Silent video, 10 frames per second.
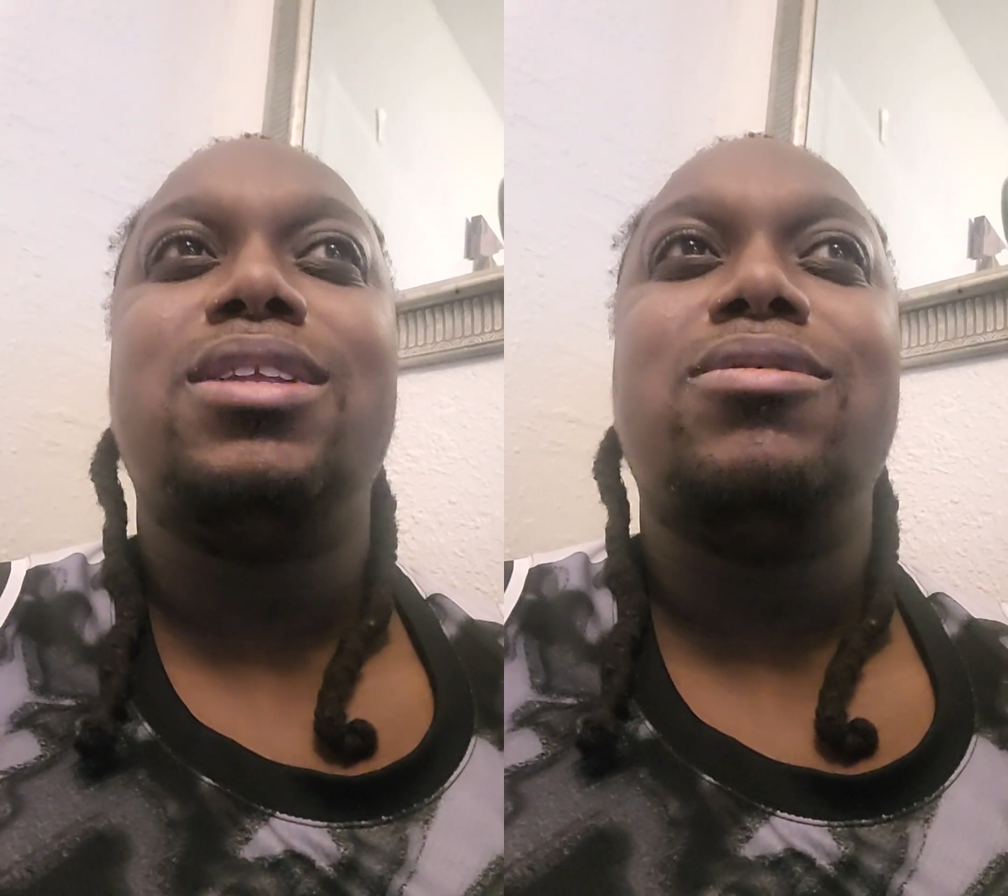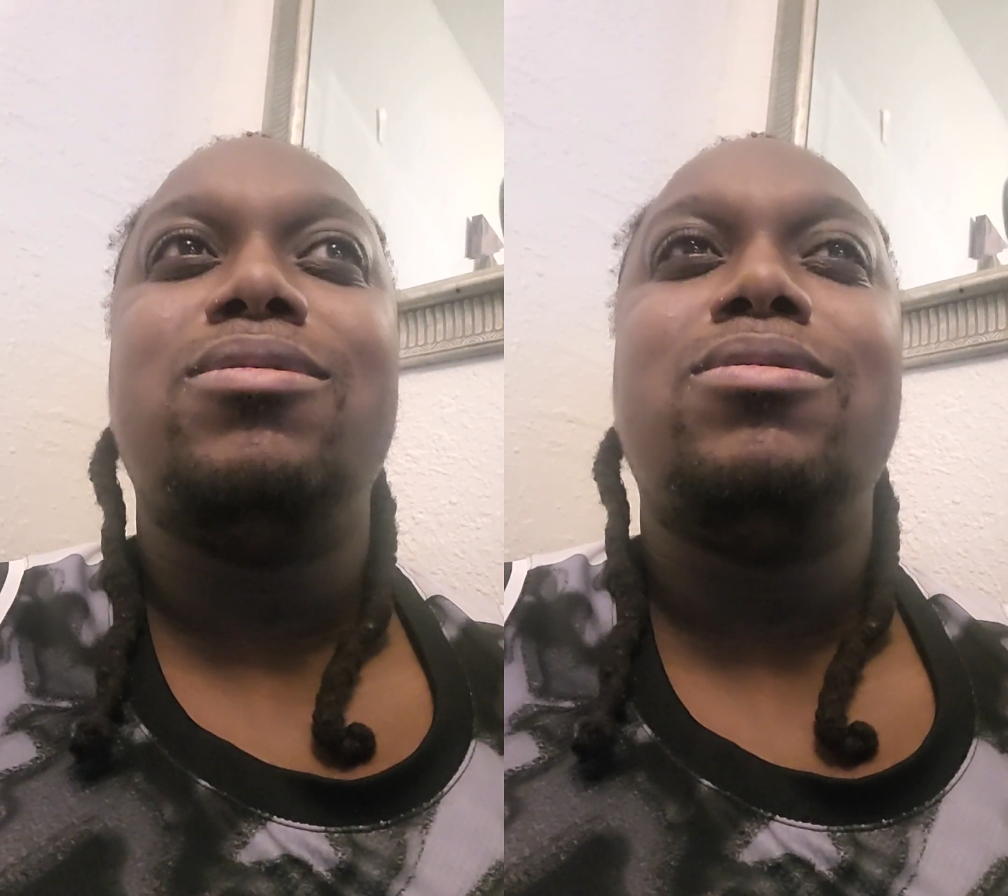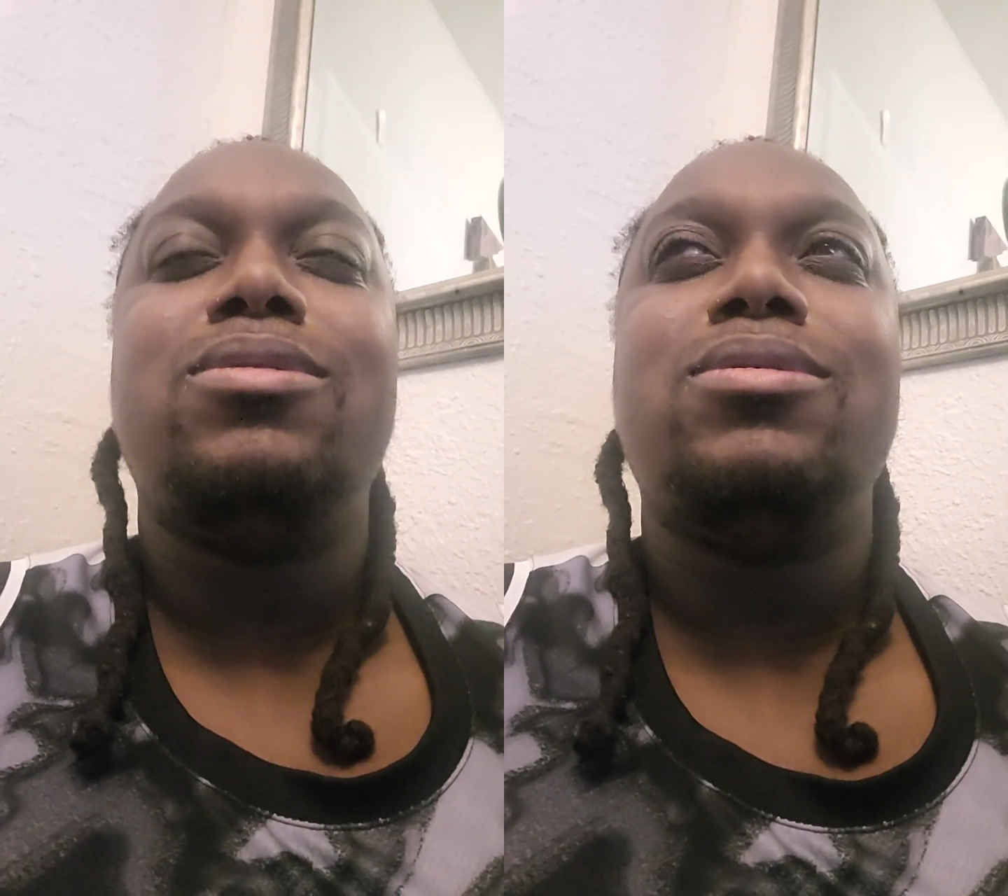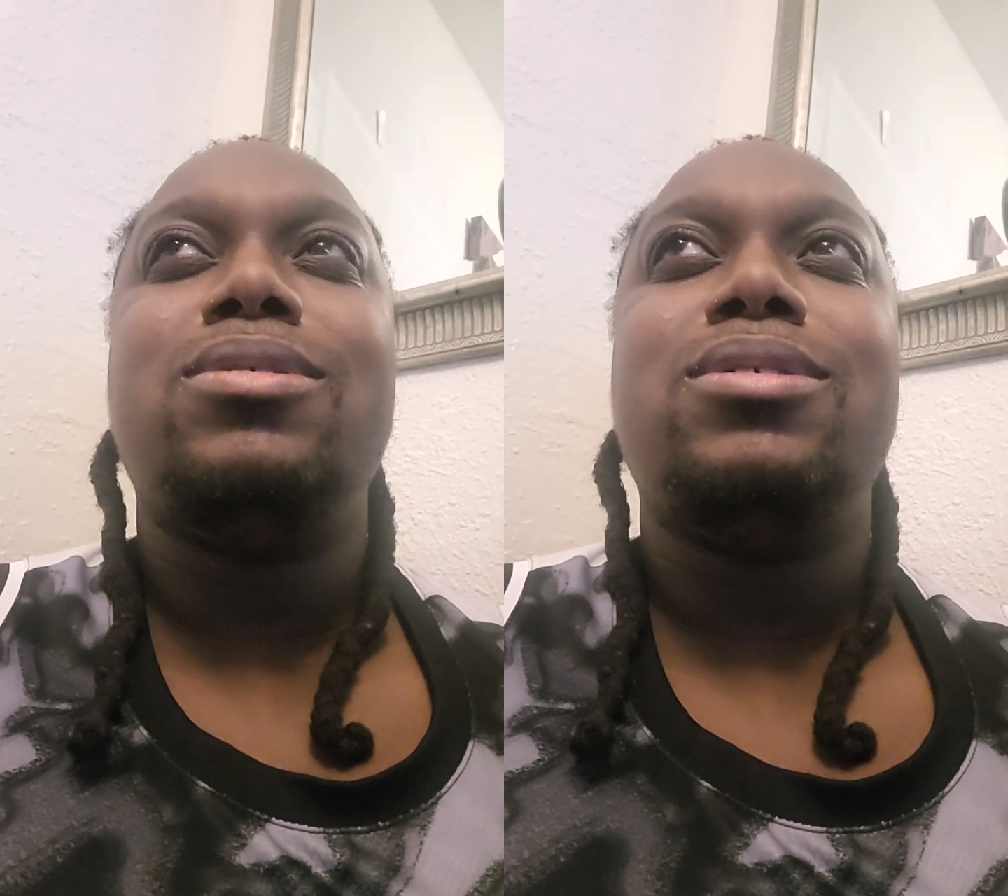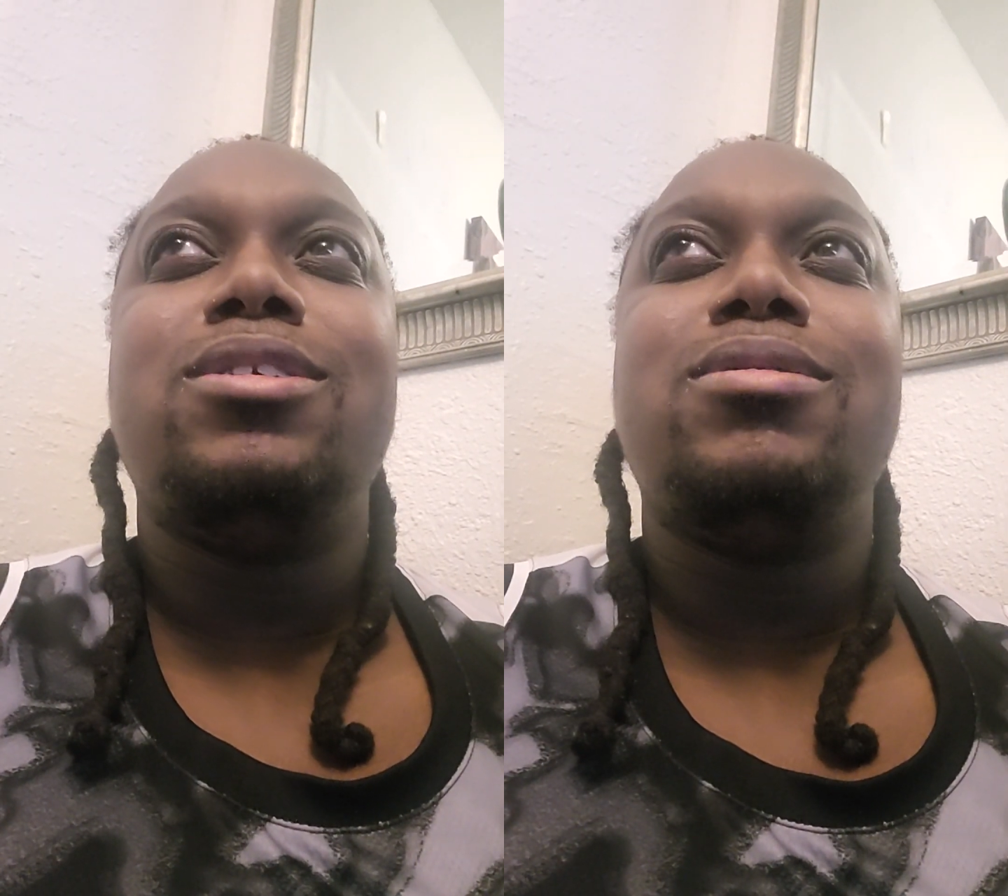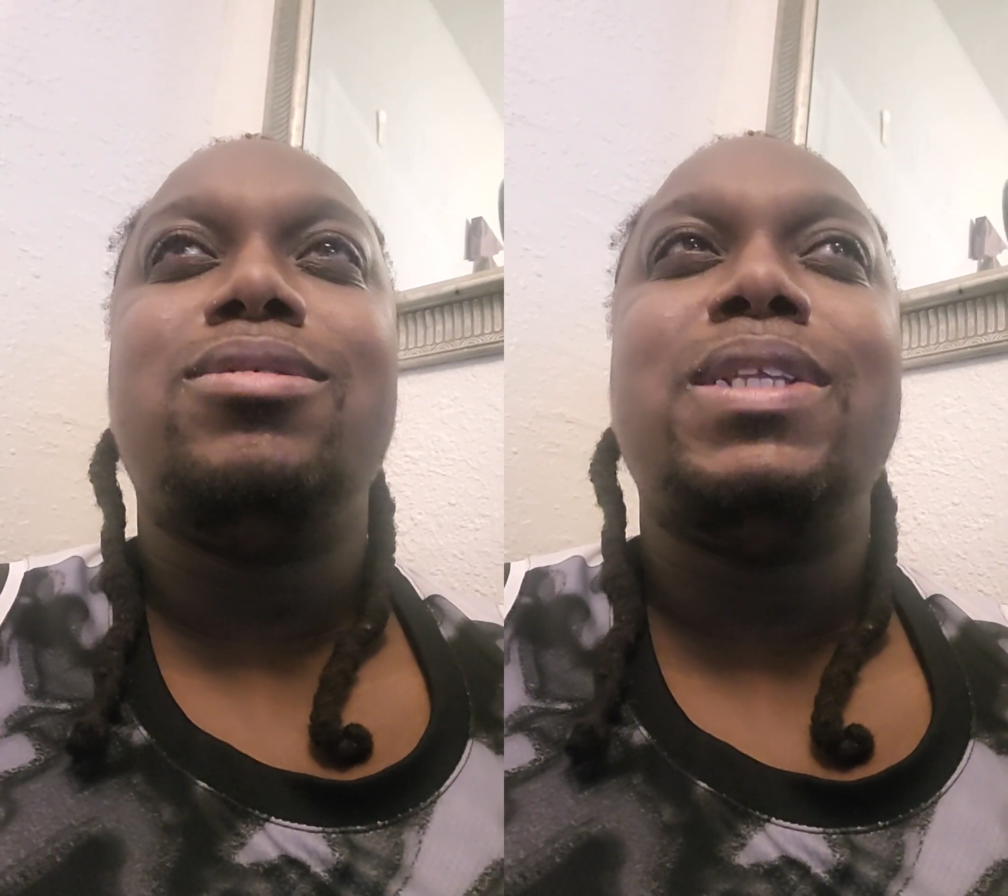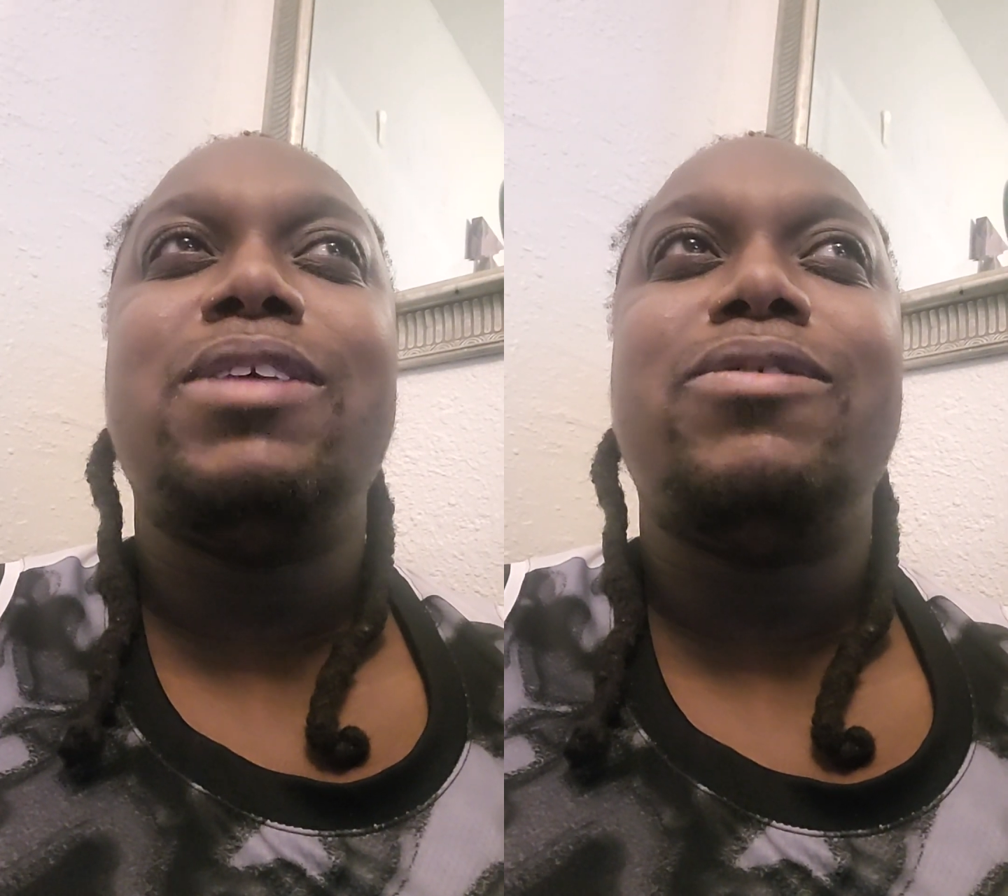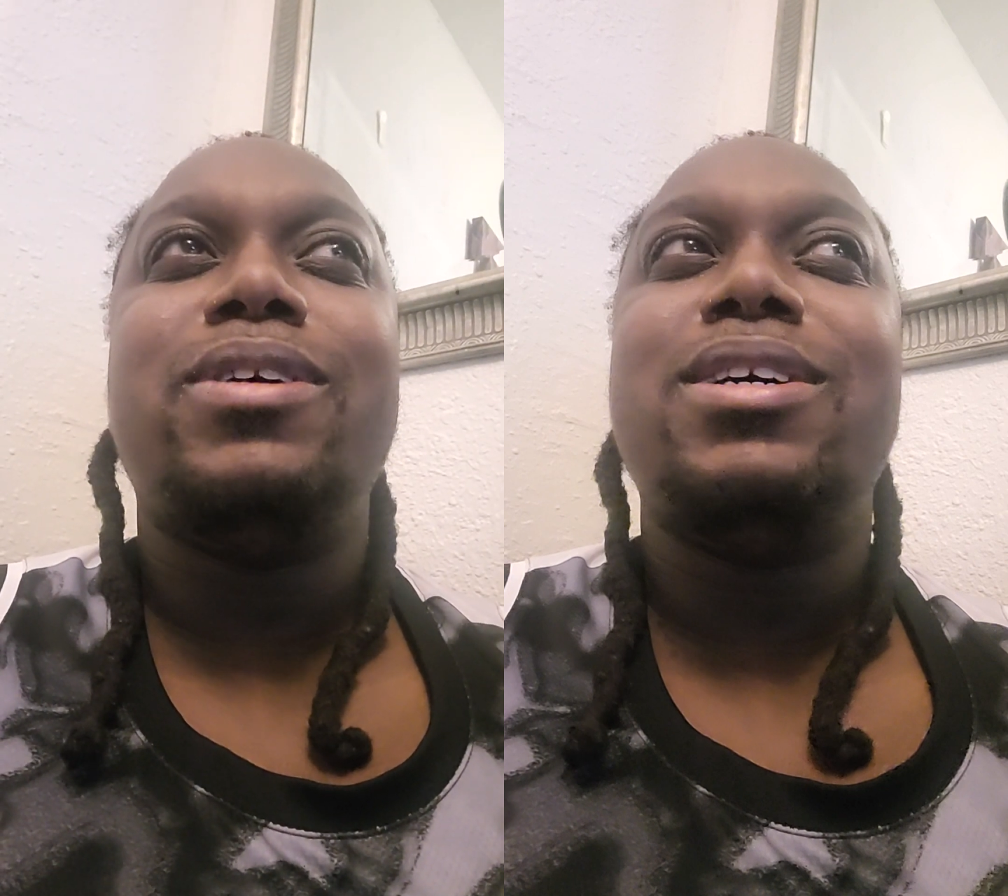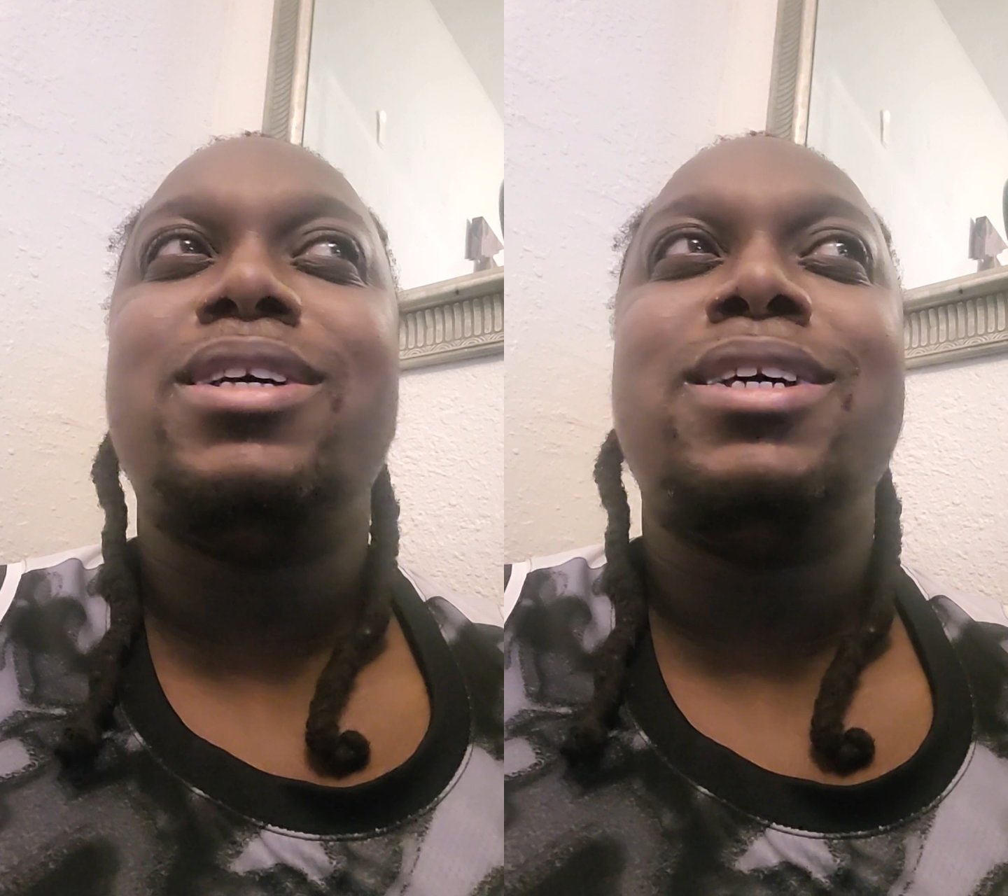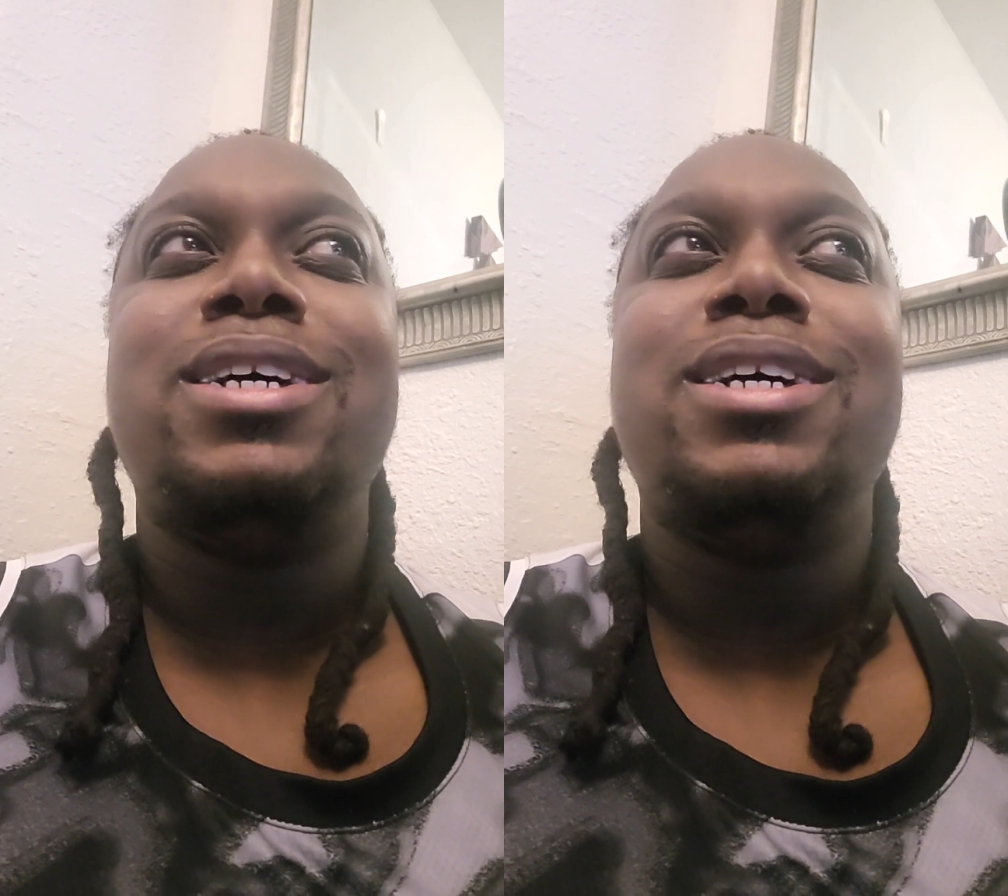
What the fuck?